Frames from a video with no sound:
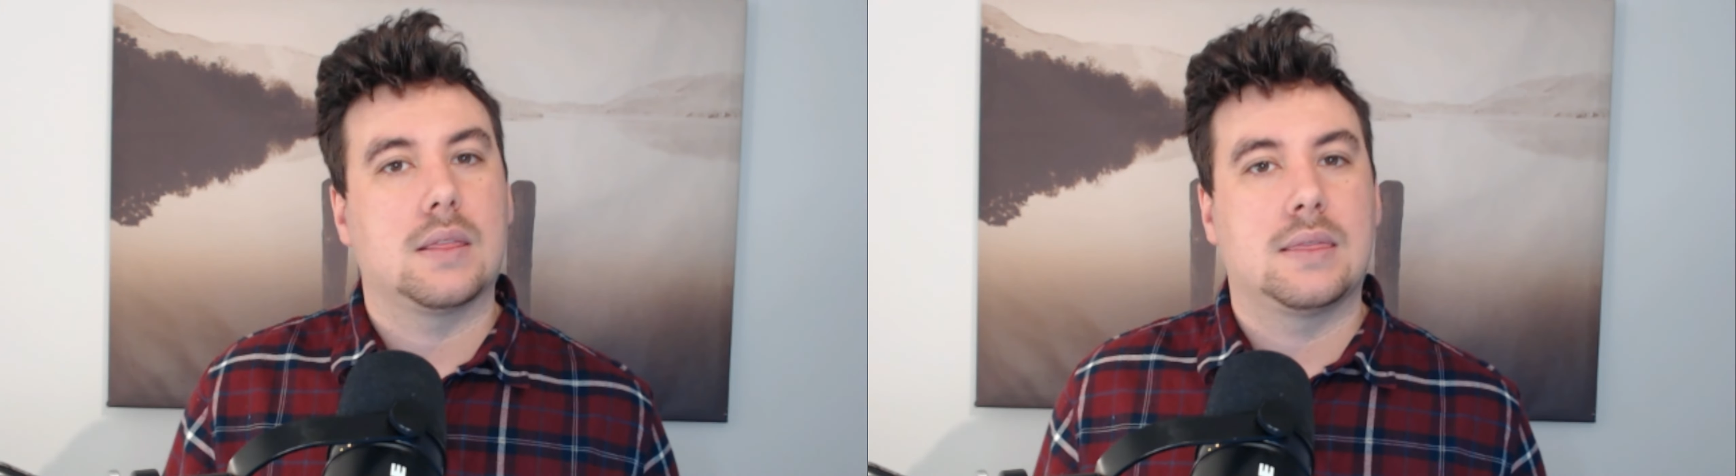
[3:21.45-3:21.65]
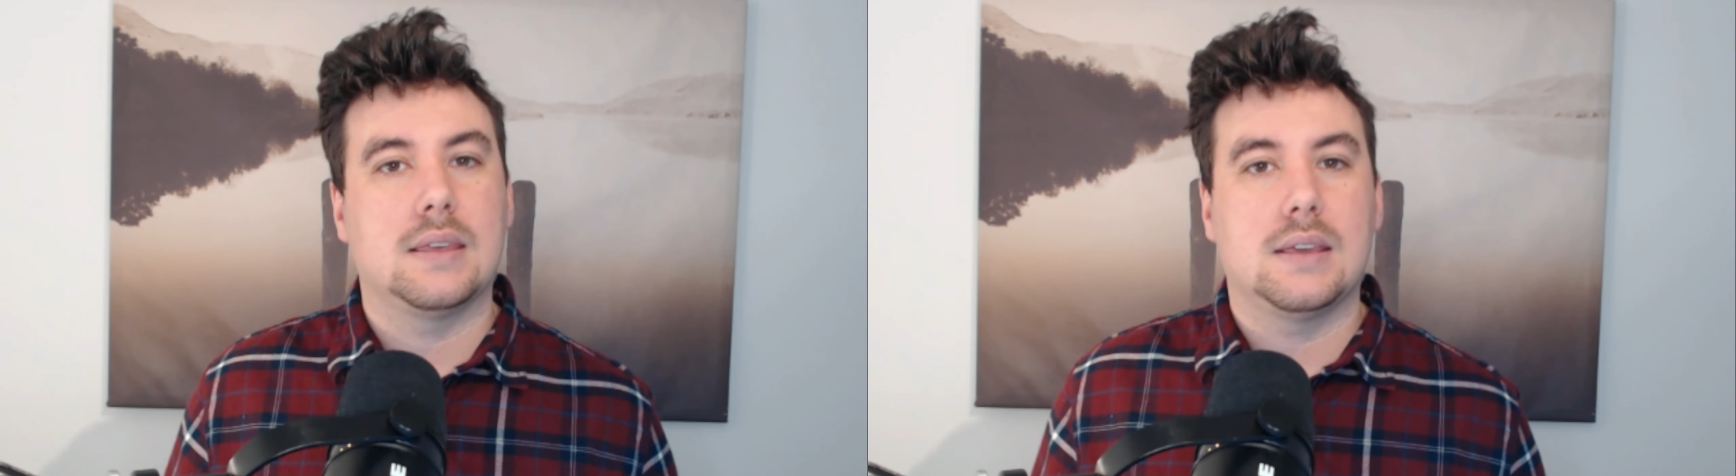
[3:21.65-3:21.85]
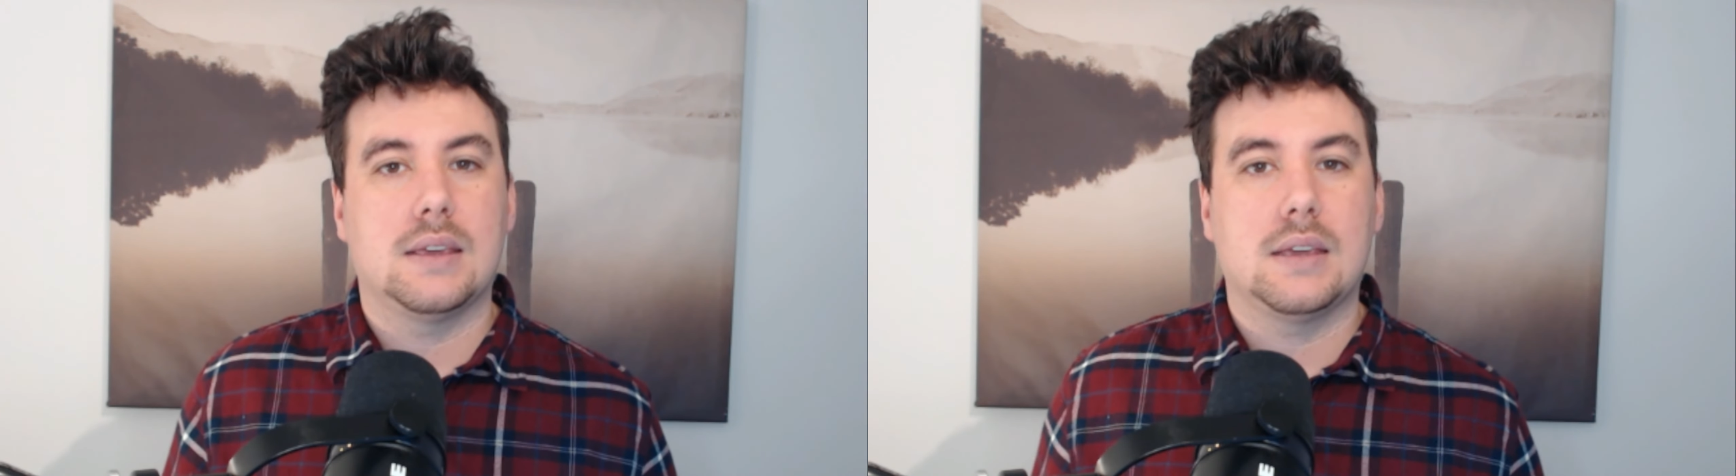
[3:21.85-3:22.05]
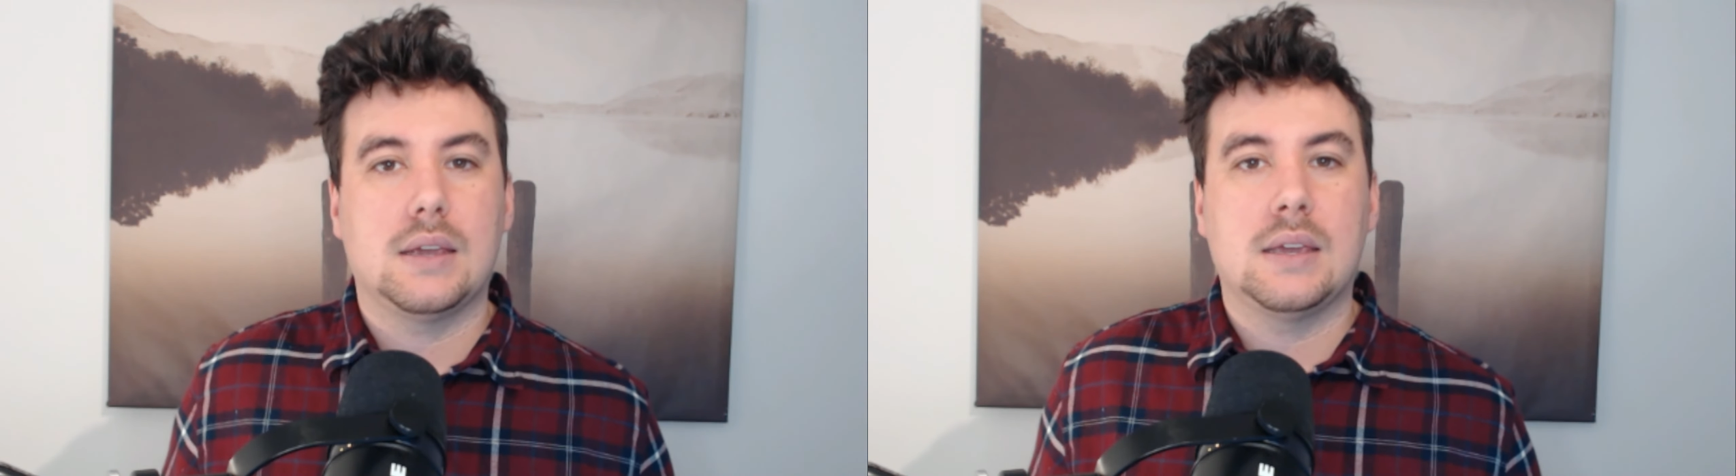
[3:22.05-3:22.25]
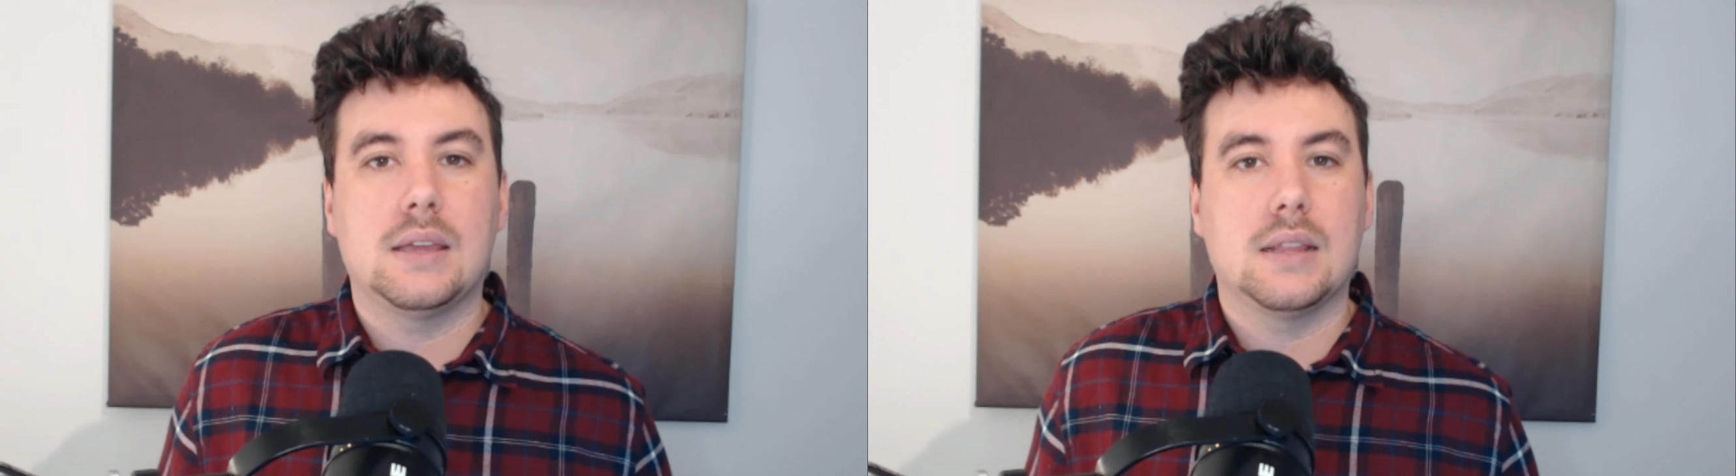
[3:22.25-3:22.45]
the
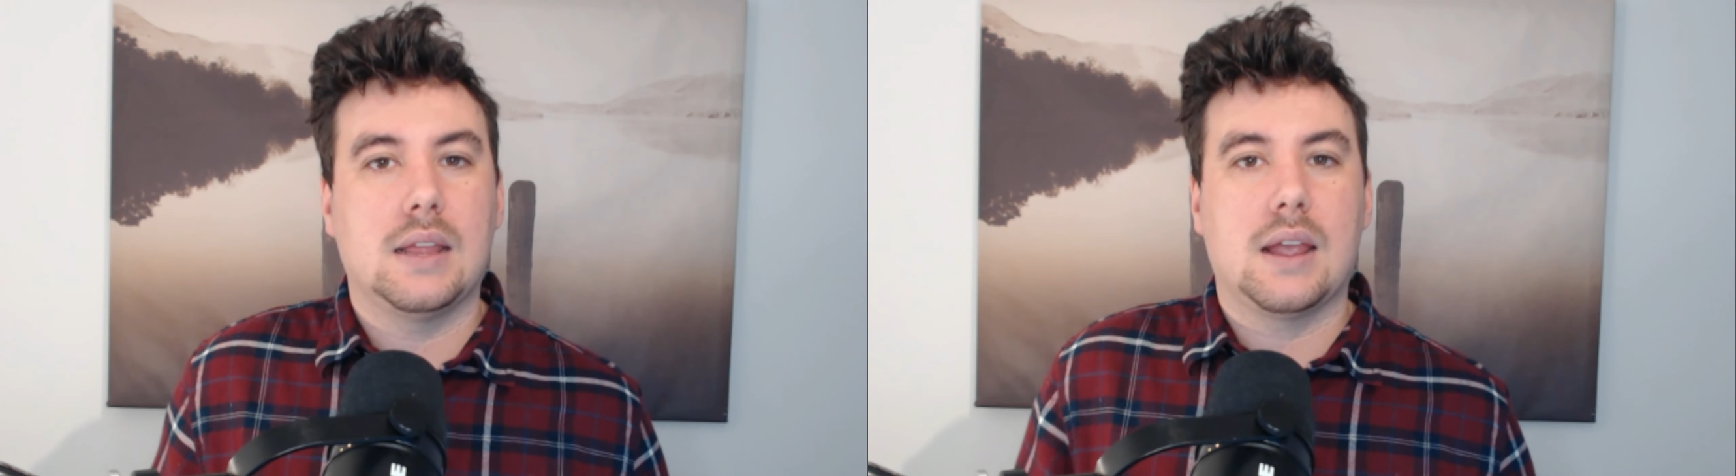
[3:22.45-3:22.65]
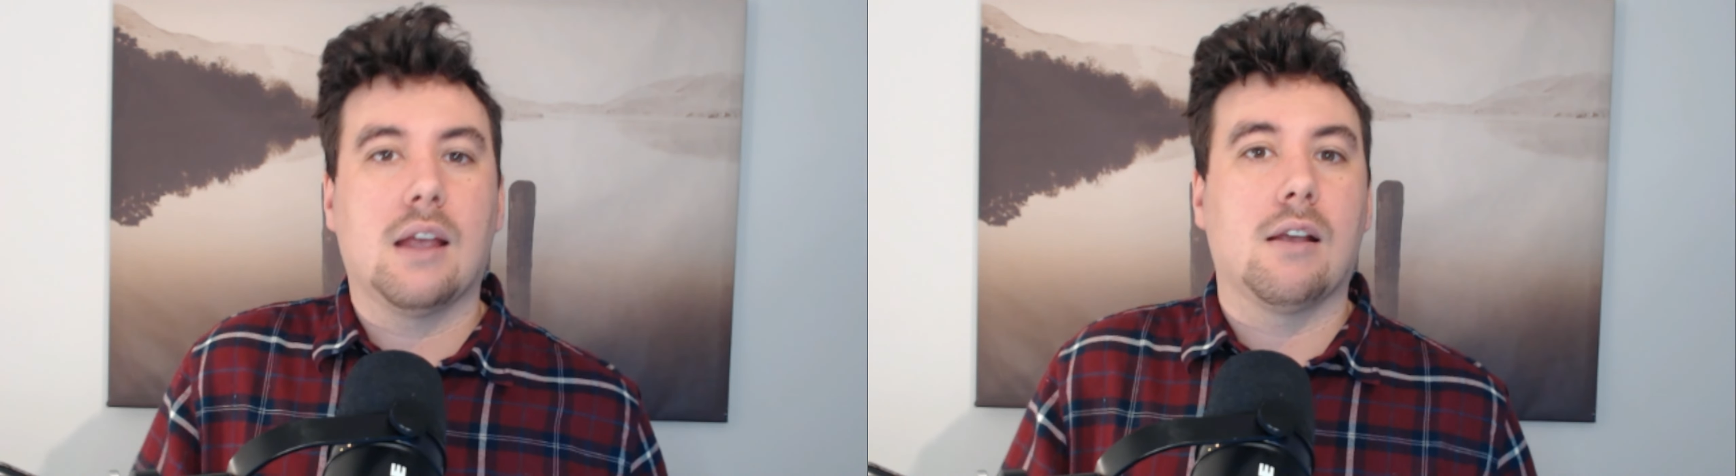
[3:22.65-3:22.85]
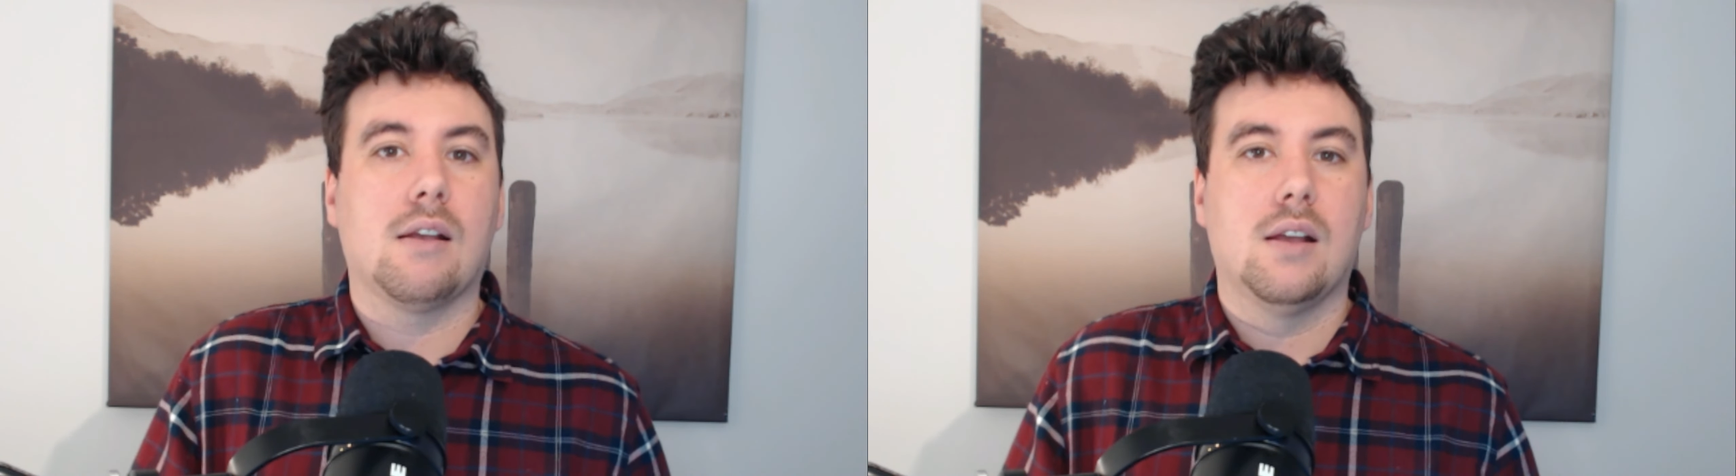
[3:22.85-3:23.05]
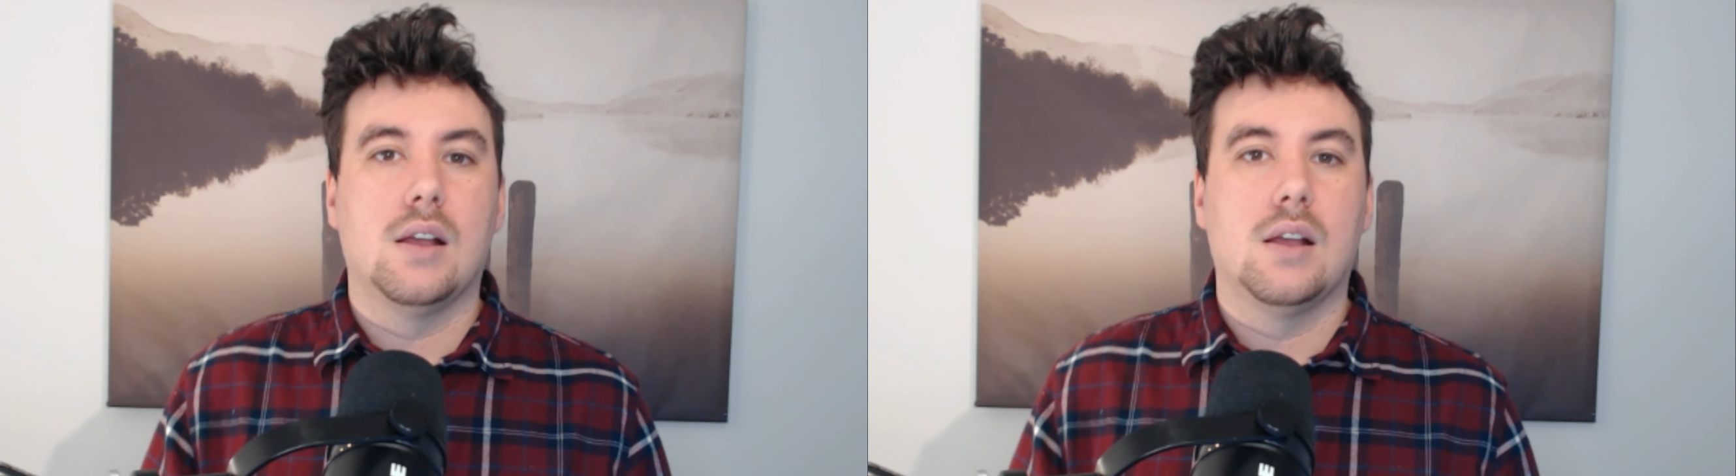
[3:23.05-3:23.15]
EigenLayer